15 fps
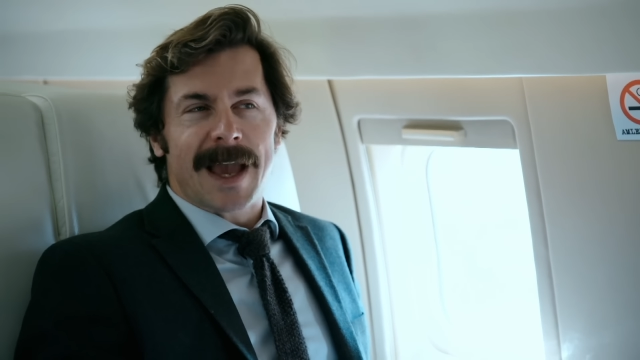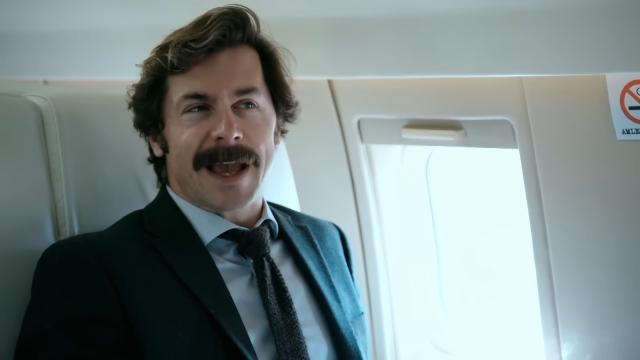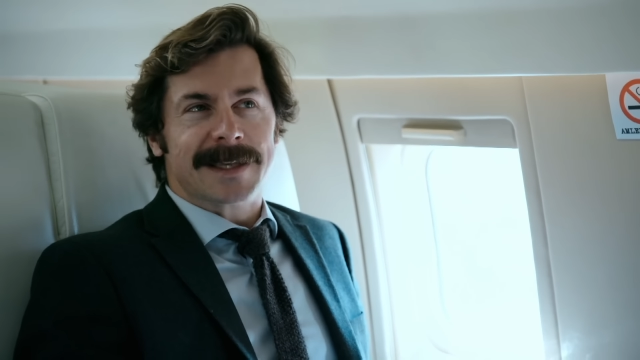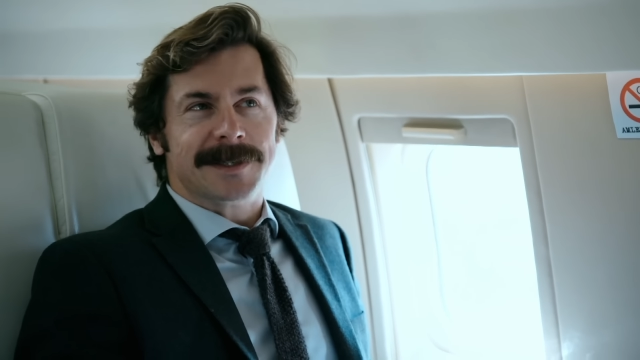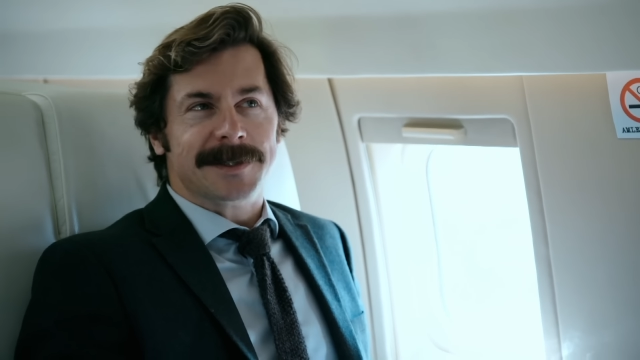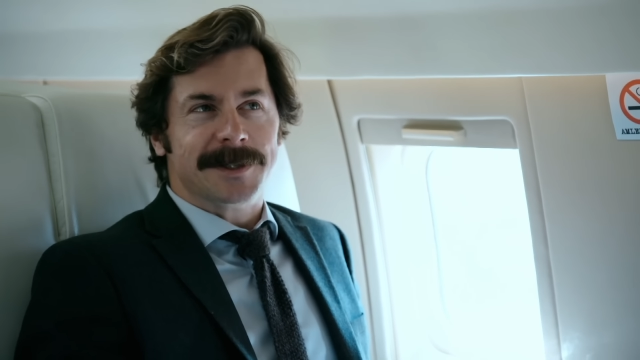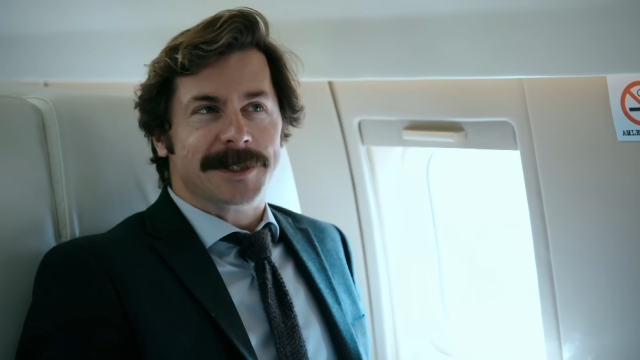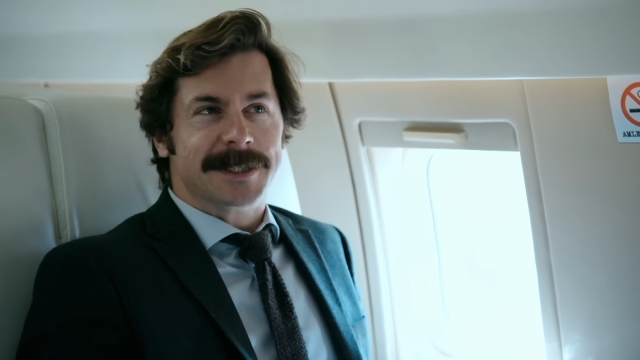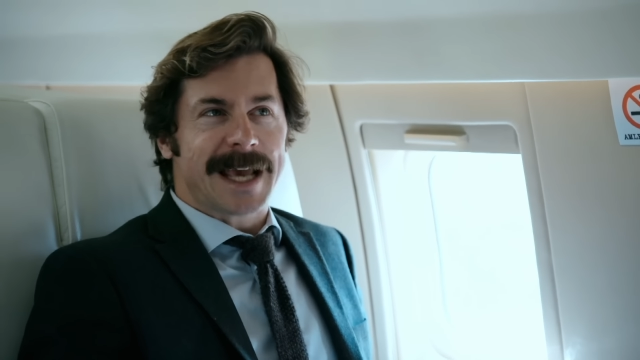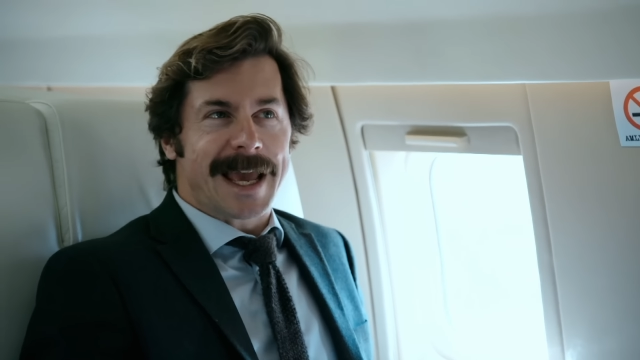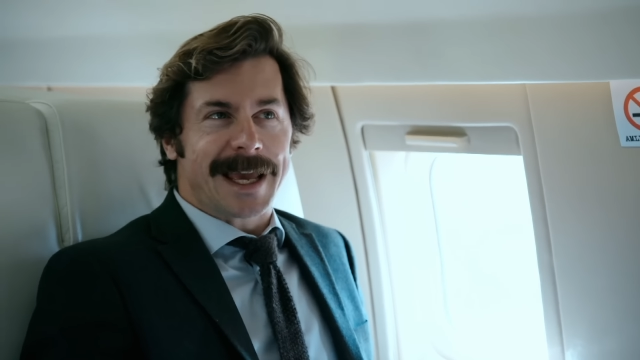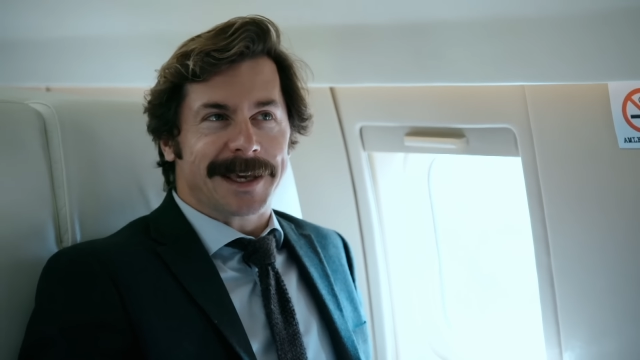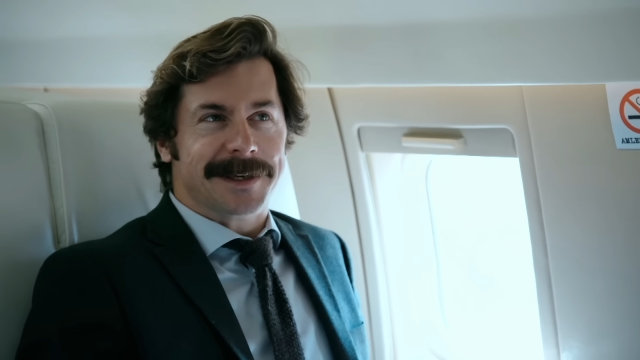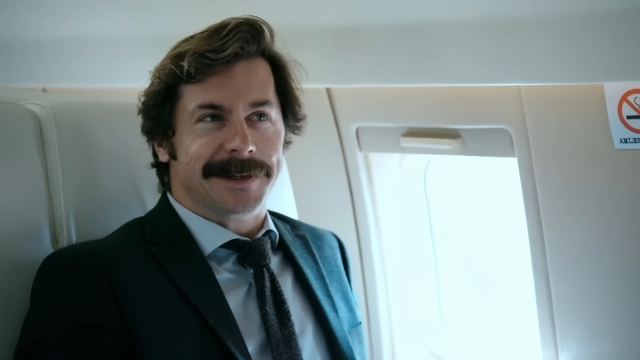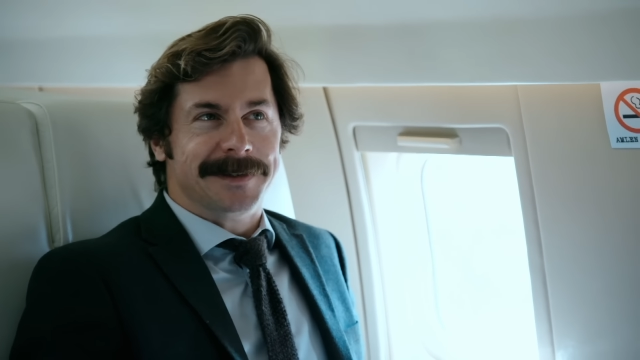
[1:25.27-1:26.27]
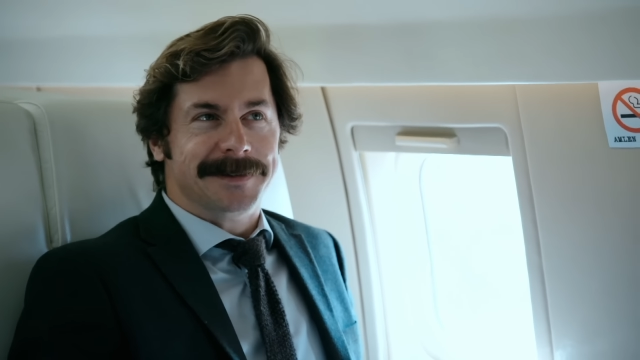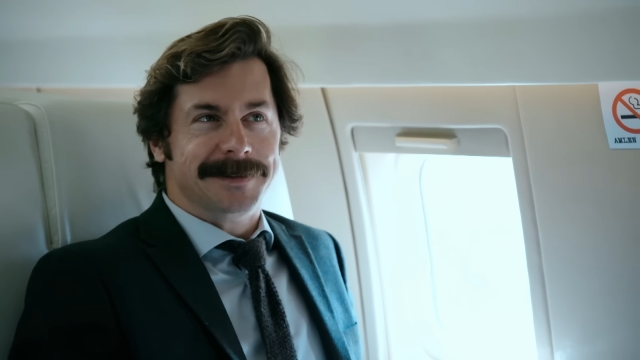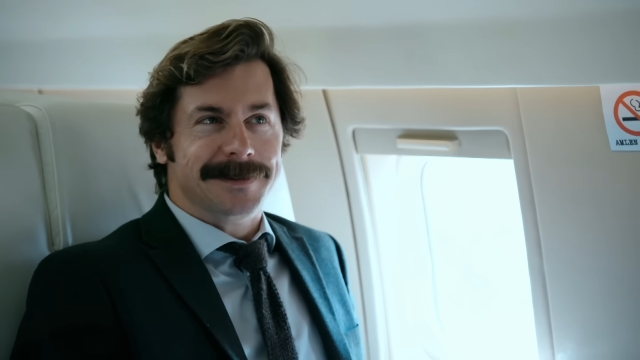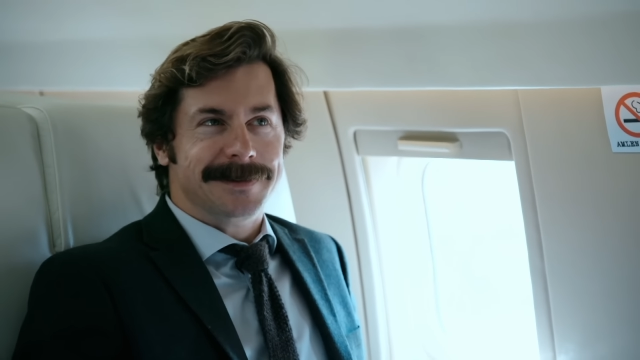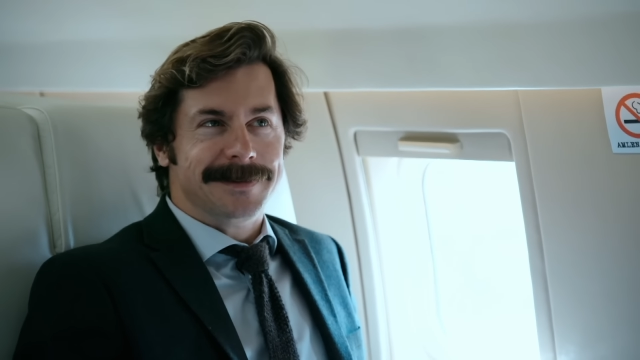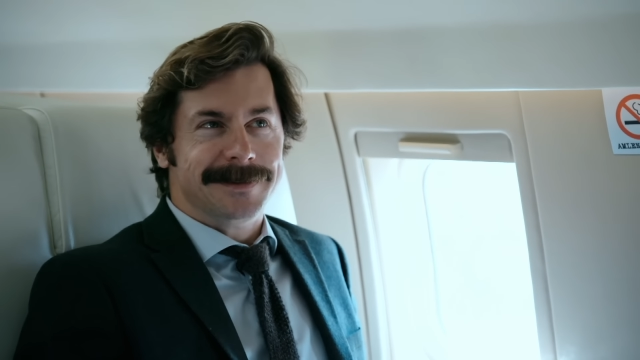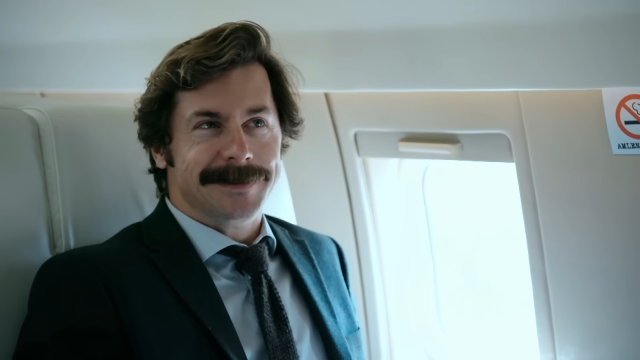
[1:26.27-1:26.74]
gas in the tank,
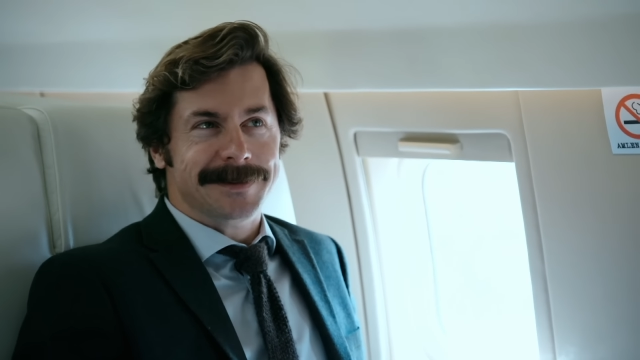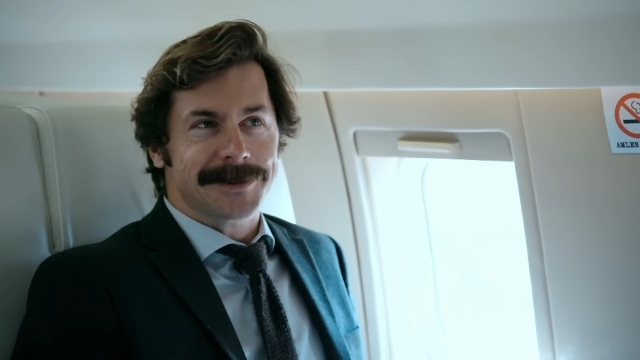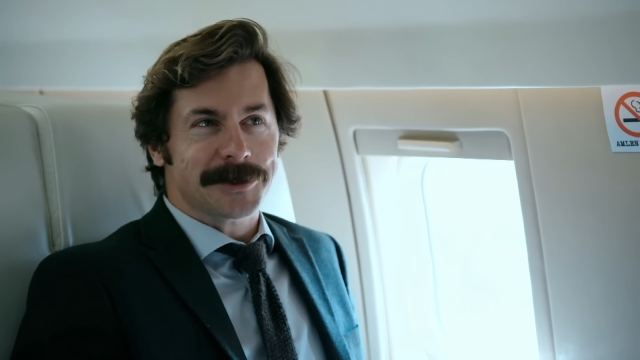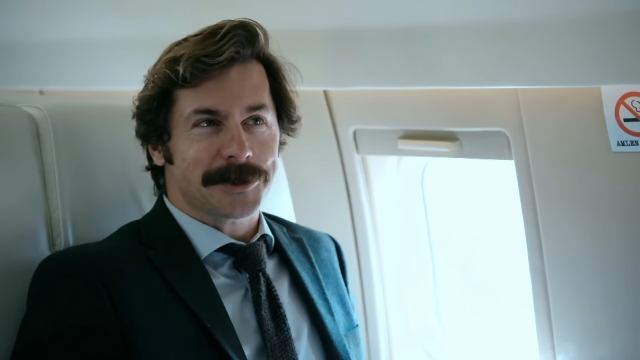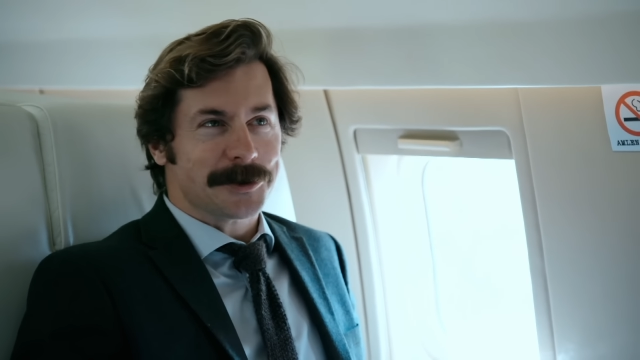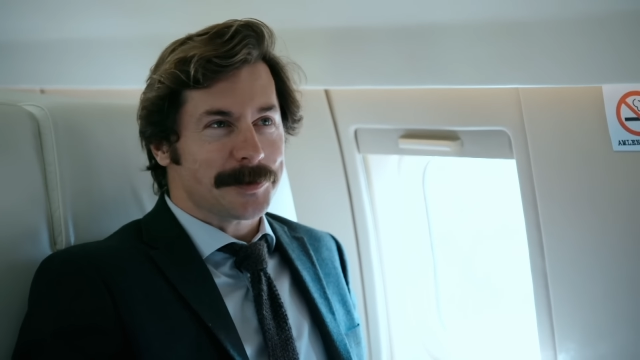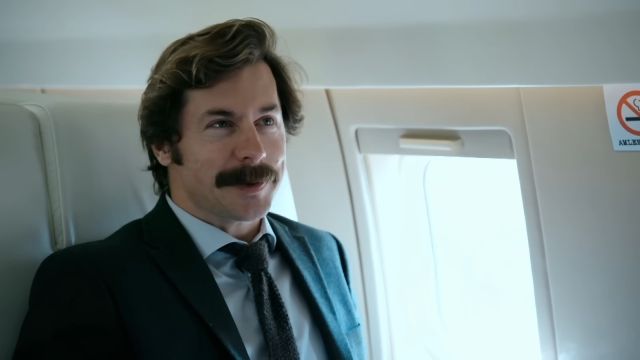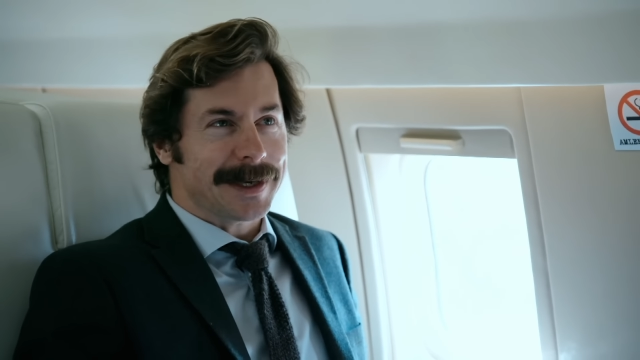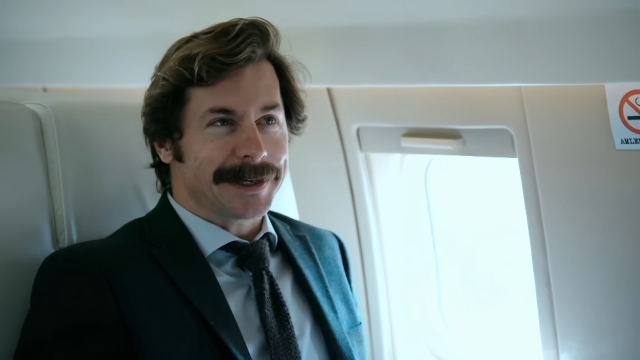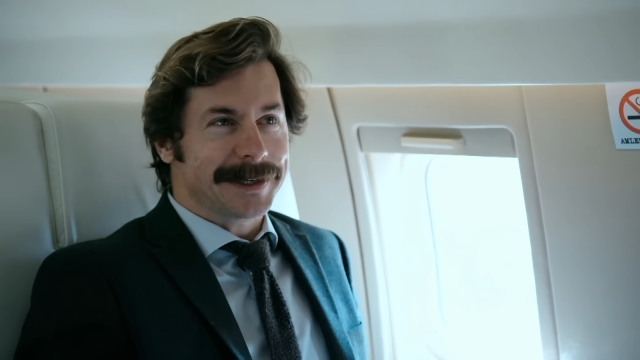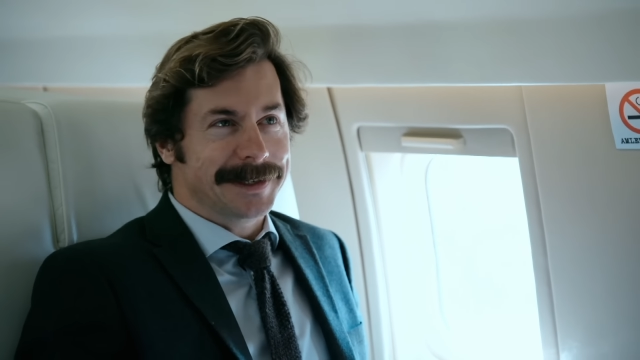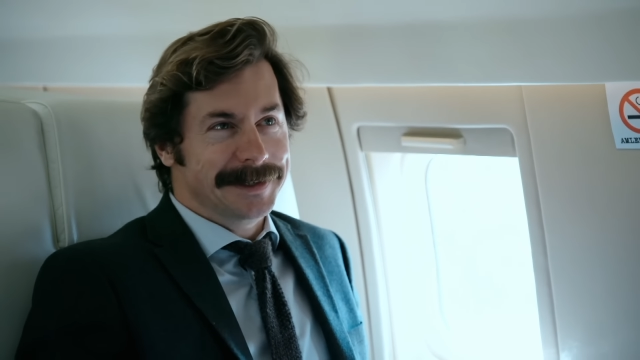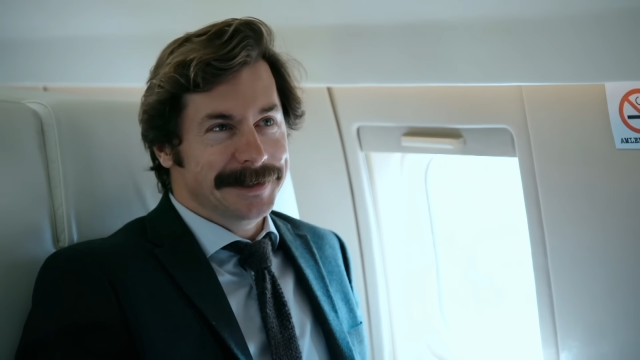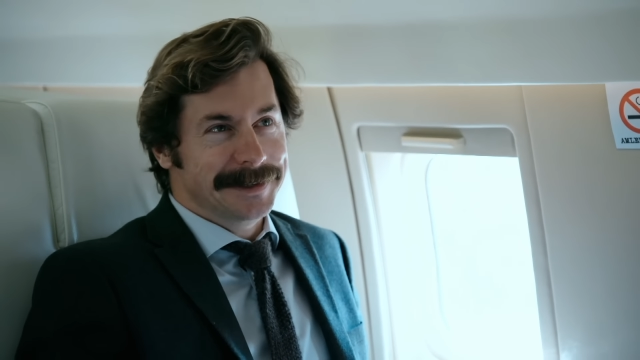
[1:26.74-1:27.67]
so to speak.